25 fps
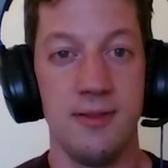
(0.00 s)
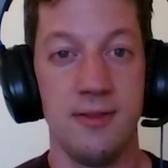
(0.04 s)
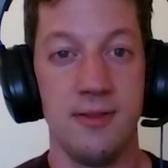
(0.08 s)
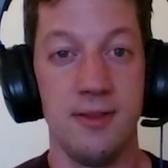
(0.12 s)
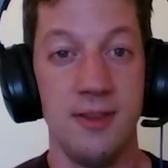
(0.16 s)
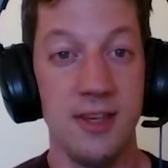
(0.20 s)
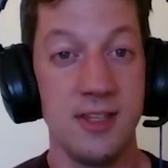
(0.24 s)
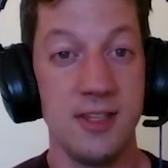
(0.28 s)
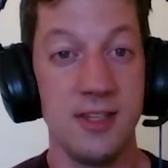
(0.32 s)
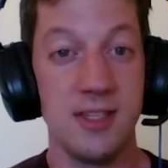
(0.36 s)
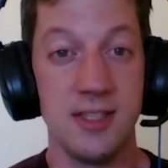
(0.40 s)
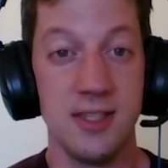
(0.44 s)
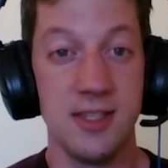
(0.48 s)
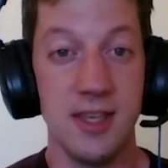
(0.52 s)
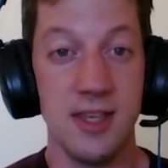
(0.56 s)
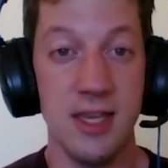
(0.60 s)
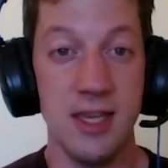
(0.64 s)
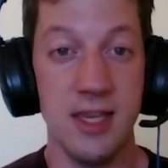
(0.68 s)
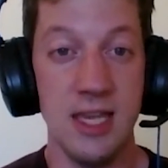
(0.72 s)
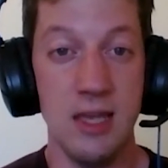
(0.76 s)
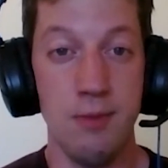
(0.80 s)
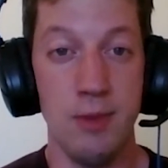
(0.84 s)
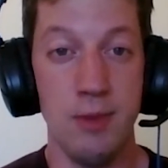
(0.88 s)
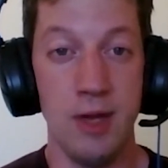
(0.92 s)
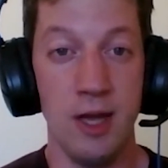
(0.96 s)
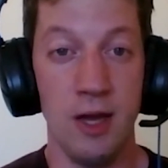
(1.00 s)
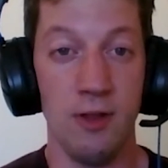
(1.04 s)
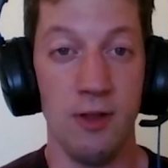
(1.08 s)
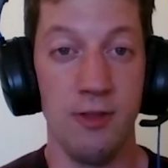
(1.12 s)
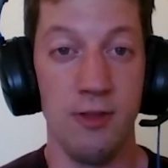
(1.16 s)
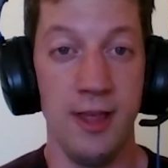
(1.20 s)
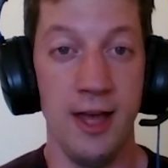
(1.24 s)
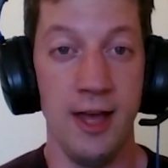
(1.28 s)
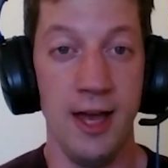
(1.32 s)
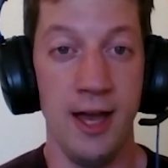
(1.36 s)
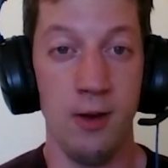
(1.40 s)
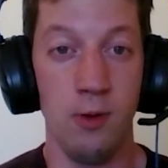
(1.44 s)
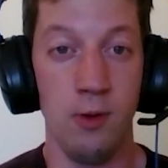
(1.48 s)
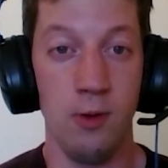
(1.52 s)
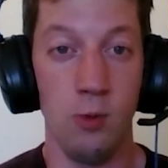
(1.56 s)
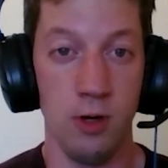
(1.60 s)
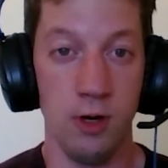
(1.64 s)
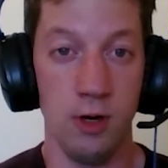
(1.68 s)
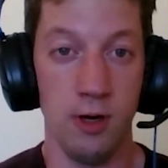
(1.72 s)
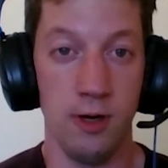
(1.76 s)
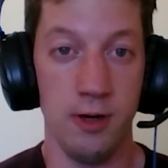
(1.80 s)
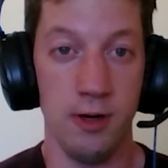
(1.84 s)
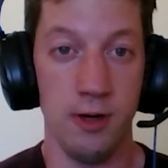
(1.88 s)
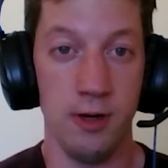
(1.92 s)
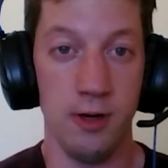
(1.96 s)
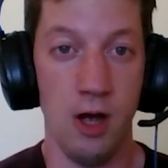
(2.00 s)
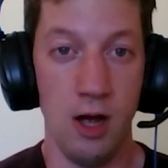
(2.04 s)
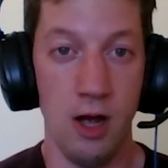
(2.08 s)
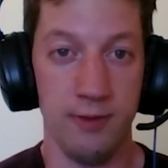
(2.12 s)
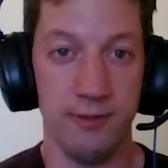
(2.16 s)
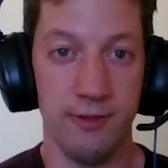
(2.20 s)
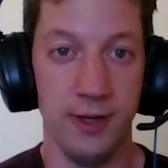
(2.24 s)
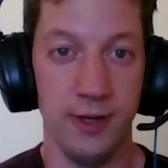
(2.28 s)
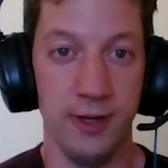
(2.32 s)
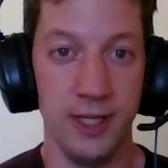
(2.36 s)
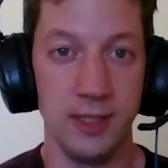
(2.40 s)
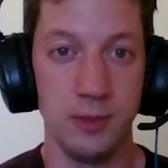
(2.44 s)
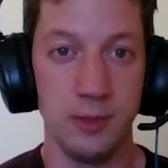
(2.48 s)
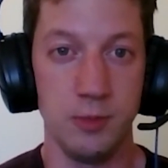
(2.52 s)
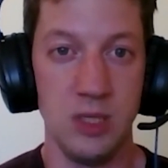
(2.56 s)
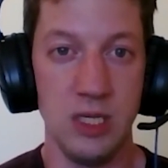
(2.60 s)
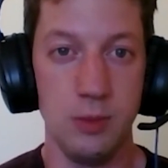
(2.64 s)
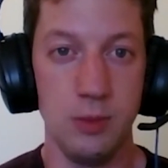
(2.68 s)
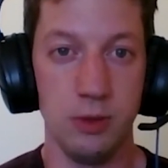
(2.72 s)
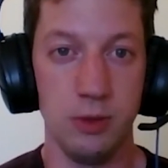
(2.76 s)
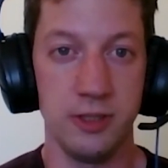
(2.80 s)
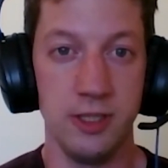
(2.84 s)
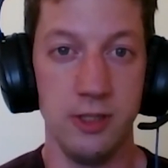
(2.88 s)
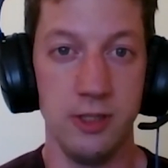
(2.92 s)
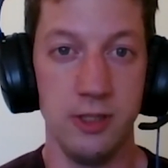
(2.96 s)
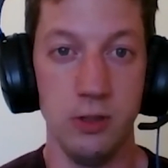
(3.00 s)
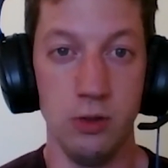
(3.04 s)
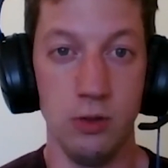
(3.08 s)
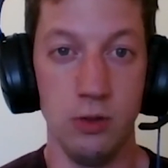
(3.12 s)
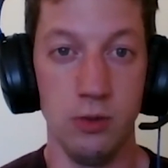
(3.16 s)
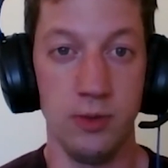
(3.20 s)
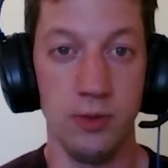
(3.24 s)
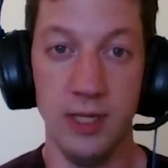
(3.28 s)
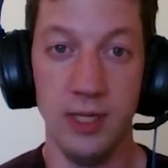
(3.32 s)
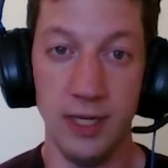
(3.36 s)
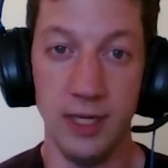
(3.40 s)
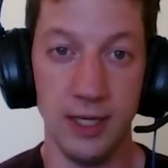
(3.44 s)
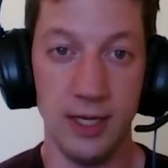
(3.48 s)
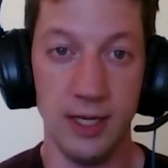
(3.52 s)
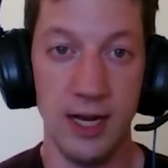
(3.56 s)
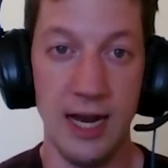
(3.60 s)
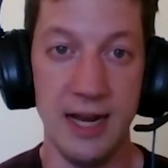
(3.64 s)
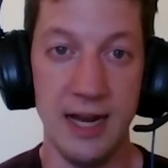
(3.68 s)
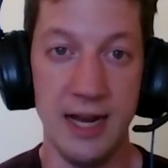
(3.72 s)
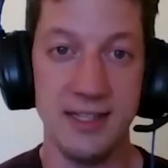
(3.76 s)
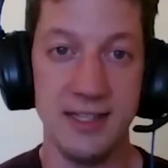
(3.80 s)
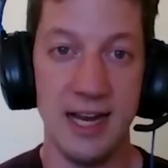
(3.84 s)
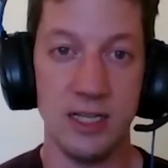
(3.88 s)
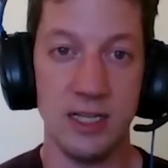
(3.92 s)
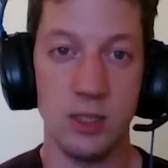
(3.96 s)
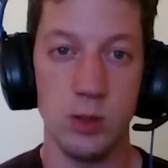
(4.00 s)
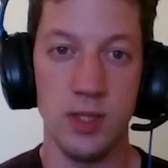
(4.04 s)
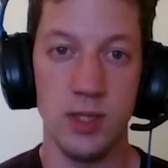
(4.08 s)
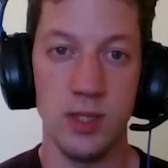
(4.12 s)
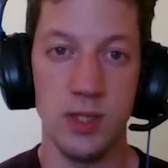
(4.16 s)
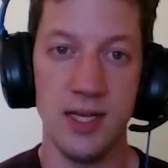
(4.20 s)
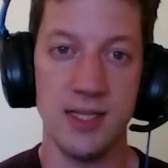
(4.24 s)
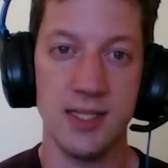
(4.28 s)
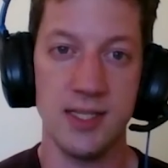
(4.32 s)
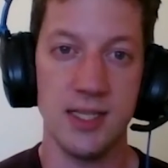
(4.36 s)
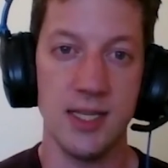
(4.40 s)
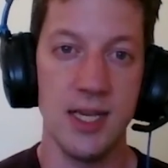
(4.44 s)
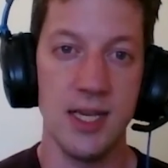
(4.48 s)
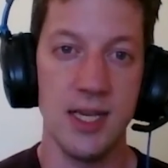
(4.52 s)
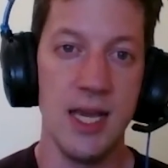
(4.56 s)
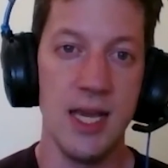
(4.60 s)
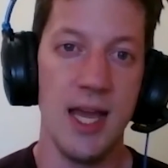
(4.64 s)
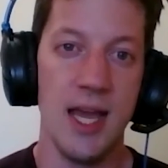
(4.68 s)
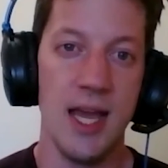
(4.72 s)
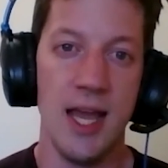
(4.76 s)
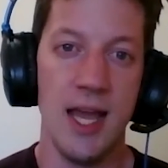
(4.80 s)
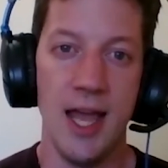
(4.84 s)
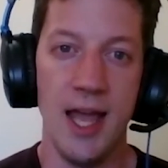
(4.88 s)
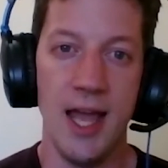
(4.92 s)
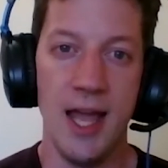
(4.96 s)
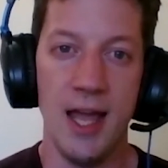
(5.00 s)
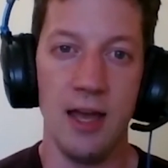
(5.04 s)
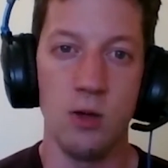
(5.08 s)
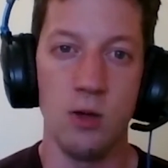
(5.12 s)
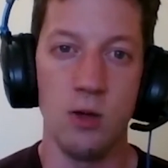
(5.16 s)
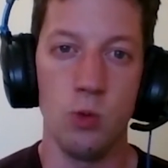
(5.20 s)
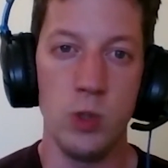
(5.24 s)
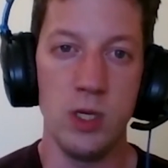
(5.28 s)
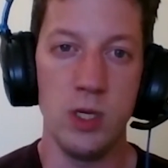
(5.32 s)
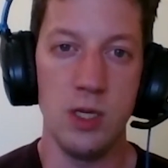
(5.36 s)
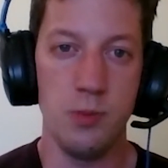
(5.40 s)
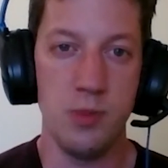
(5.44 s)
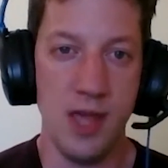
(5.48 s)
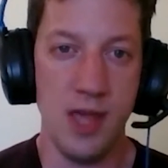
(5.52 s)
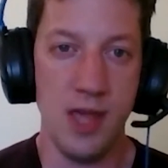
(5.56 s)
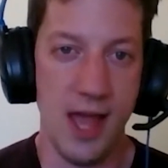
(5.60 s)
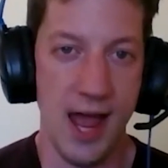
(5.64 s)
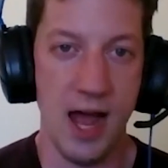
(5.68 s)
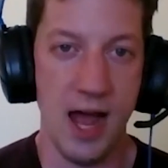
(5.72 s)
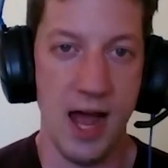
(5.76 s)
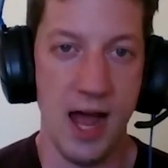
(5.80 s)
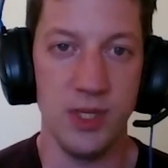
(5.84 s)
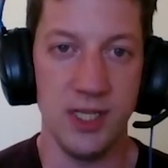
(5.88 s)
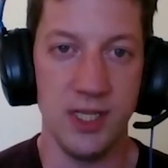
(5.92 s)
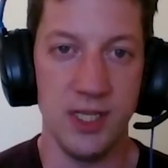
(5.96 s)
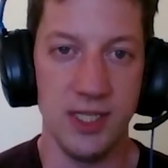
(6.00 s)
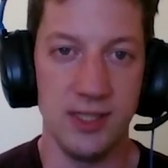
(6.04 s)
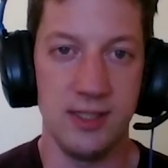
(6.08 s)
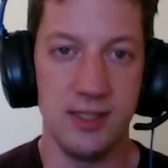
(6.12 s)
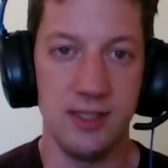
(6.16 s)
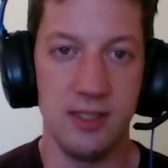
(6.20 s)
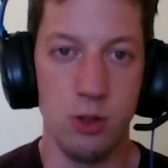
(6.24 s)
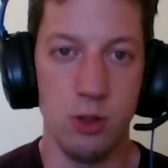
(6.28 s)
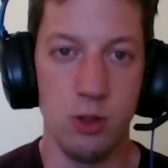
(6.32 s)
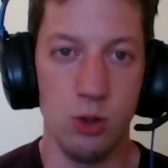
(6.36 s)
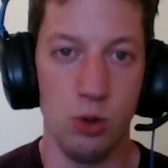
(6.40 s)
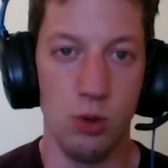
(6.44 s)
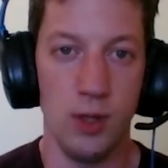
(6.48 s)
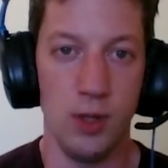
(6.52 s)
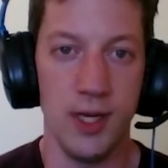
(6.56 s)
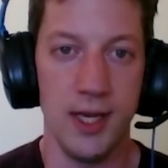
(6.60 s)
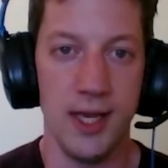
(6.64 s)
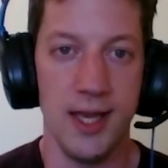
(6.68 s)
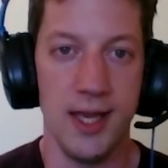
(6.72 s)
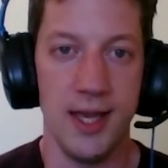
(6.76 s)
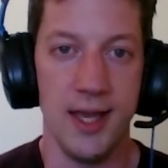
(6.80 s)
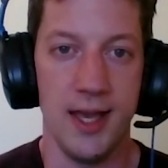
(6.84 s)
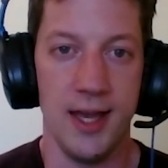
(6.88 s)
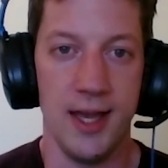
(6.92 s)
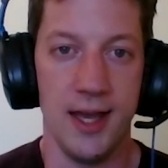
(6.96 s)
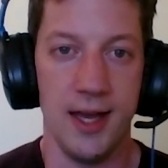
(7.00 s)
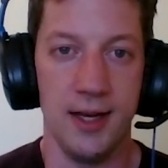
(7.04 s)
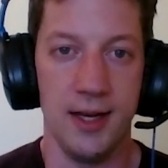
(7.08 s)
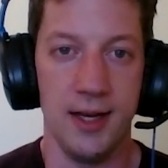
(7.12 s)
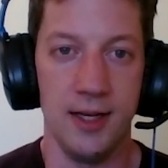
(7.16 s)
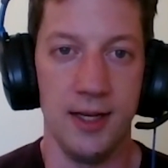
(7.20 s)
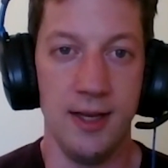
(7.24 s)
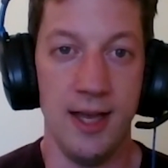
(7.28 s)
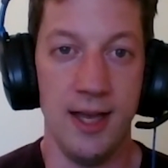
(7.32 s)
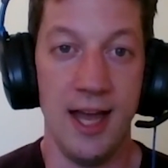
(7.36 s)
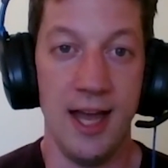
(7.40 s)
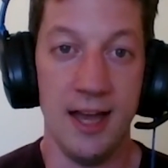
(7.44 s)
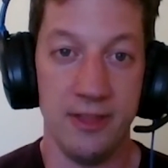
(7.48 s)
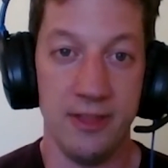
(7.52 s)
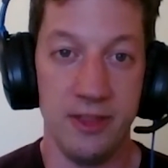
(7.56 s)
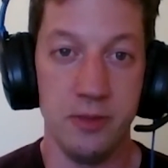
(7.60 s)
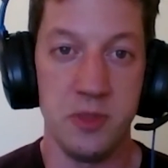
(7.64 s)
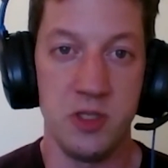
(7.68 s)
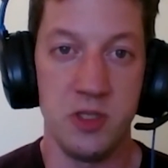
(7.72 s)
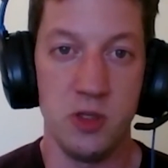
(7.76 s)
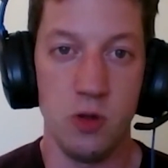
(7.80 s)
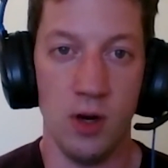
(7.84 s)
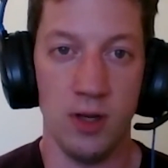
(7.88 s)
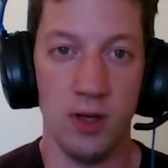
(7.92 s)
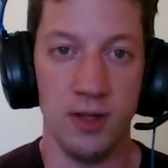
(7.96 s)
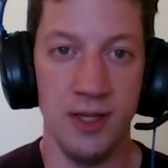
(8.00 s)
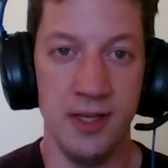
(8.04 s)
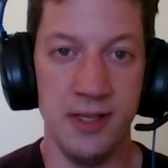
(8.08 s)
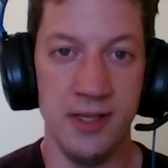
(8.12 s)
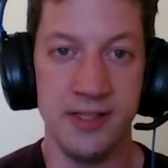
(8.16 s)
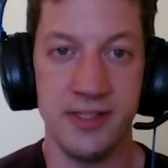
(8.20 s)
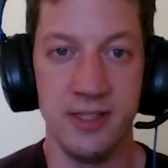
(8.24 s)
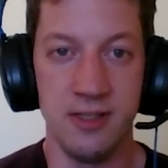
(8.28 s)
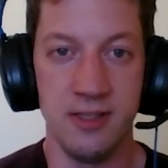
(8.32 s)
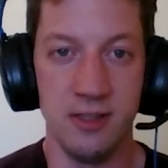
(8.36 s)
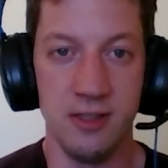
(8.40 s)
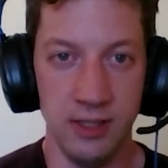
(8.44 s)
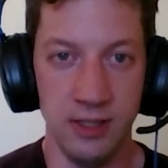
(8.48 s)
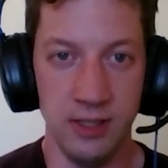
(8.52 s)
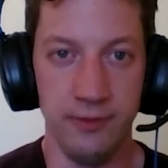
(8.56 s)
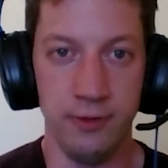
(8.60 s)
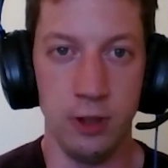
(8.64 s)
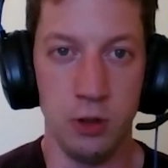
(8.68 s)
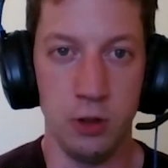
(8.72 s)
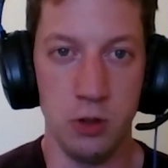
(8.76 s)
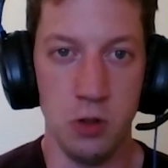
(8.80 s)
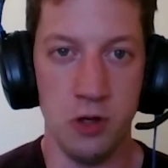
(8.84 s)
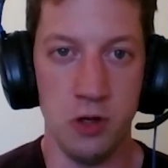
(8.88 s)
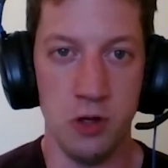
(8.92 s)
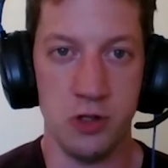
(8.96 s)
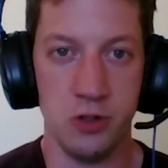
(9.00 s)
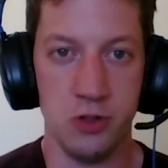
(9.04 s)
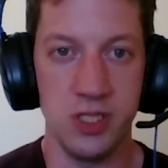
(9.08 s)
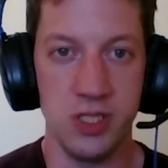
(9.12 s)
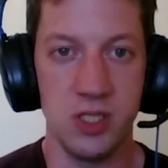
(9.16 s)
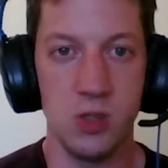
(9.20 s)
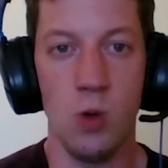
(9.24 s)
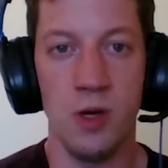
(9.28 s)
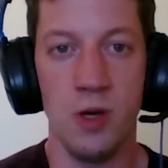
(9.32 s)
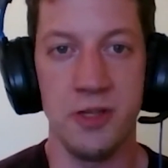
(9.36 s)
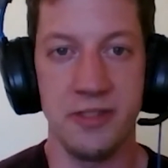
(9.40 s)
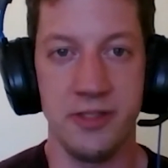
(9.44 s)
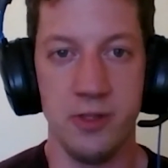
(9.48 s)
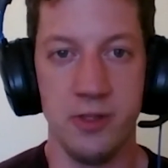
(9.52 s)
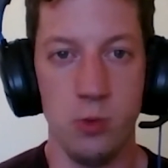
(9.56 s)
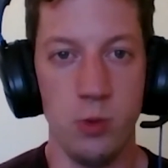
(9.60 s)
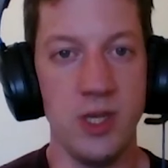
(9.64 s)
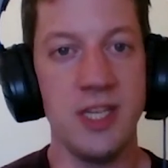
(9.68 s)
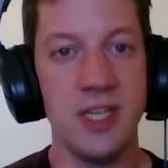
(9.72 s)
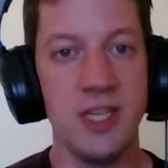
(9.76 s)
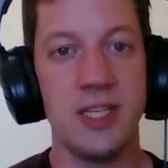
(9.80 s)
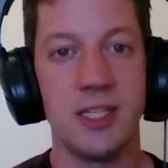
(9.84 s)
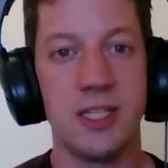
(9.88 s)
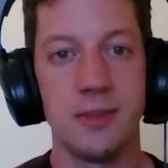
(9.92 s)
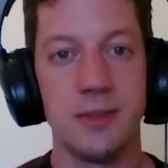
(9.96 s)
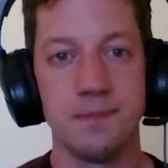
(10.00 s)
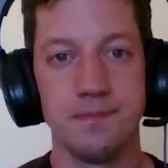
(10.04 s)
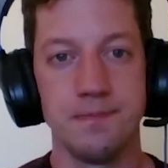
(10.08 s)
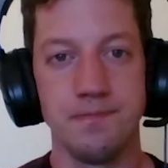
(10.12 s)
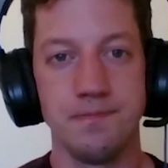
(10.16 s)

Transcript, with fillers: this is the email that we're offering people to get in contact with us, and we'd be happy to uh, add them to our list to deliver groceries once a week.